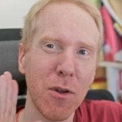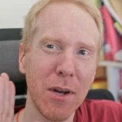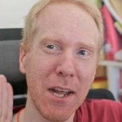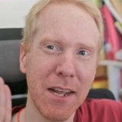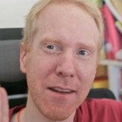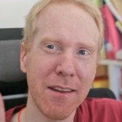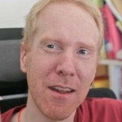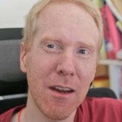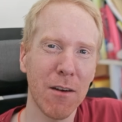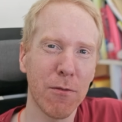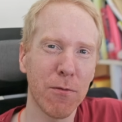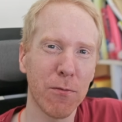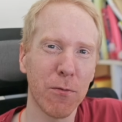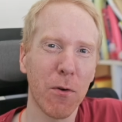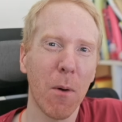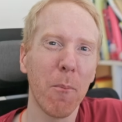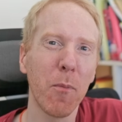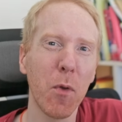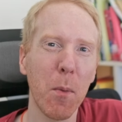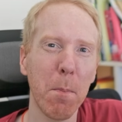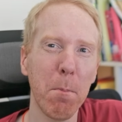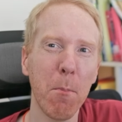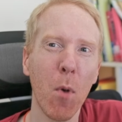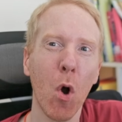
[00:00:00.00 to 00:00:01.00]
you an idea,
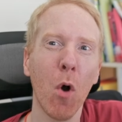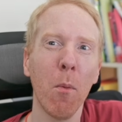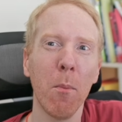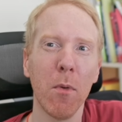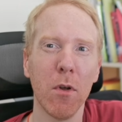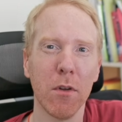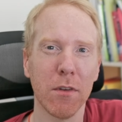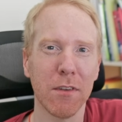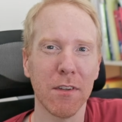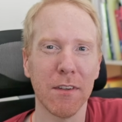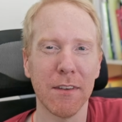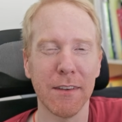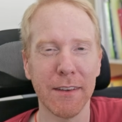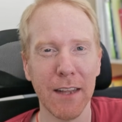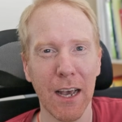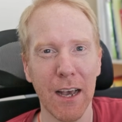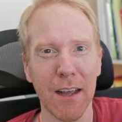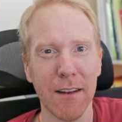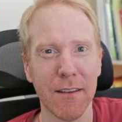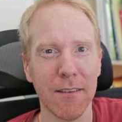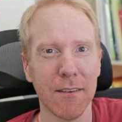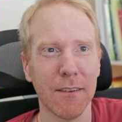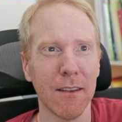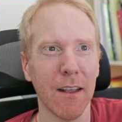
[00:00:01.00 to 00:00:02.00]
from the moment
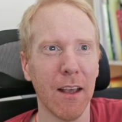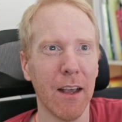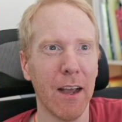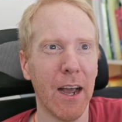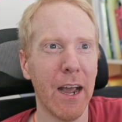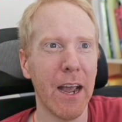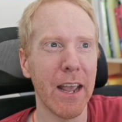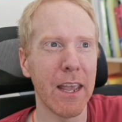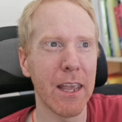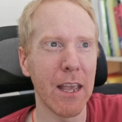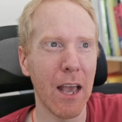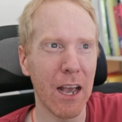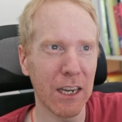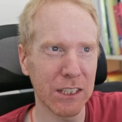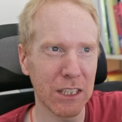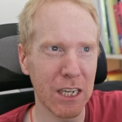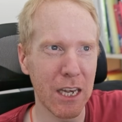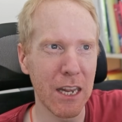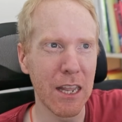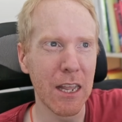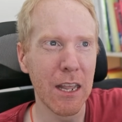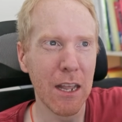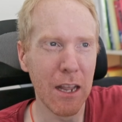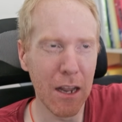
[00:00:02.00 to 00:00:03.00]
that I
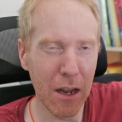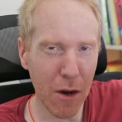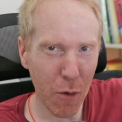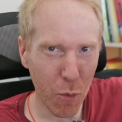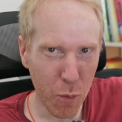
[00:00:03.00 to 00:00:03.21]
actually